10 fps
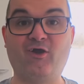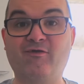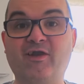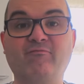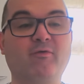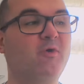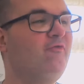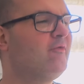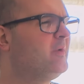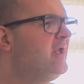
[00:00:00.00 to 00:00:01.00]
everyone, so we're
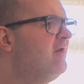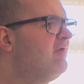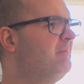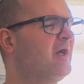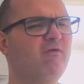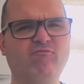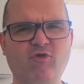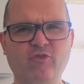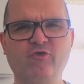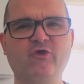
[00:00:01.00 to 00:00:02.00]
here in my rather
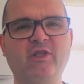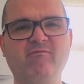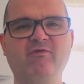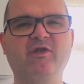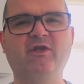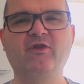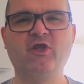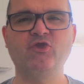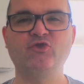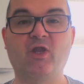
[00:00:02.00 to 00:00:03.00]
unneeded
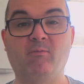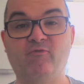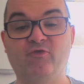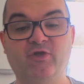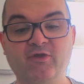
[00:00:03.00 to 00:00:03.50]
kitchen, I'm afraid.